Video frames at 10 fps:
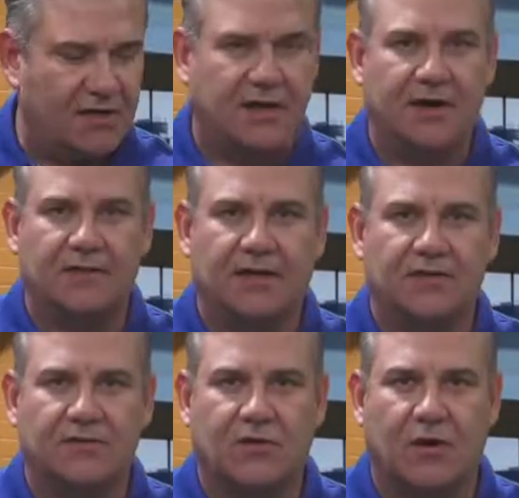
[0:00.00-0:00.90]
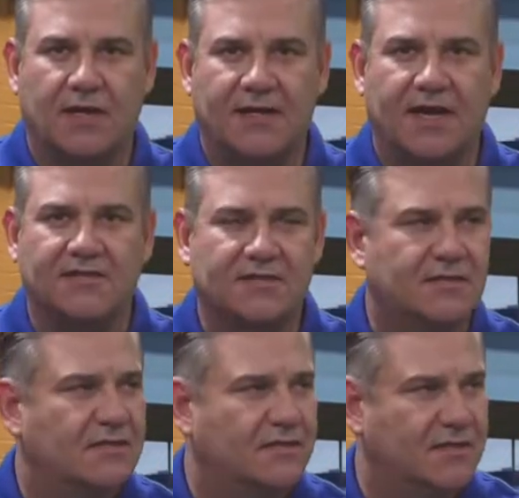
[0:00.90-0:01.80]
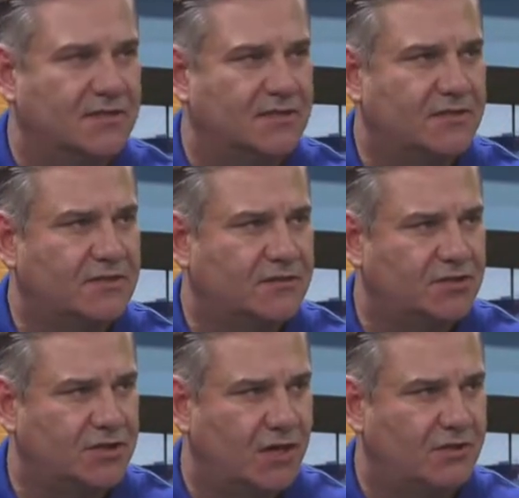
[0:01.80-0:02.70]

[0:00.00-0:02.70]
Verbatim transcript: and I like to call a guest list. One of show.